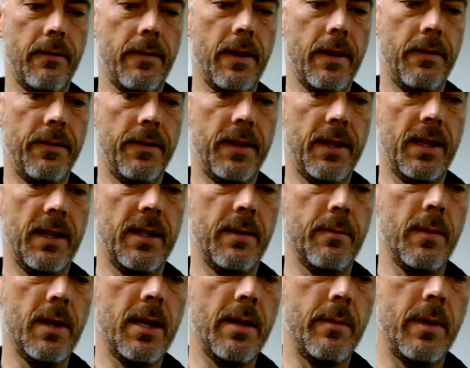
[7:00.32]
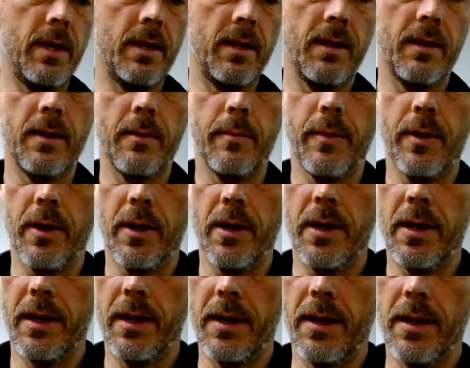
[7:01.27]
5-6 millimeters
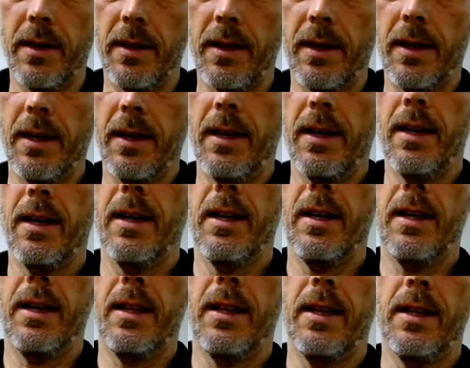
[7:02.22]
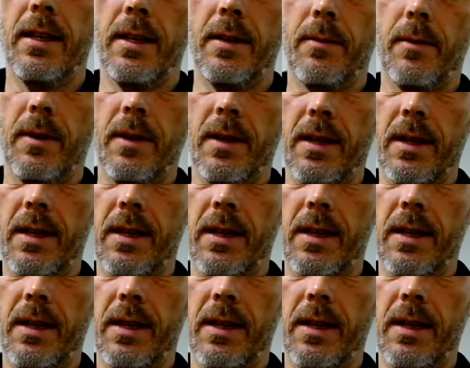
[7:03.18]
apart, and this one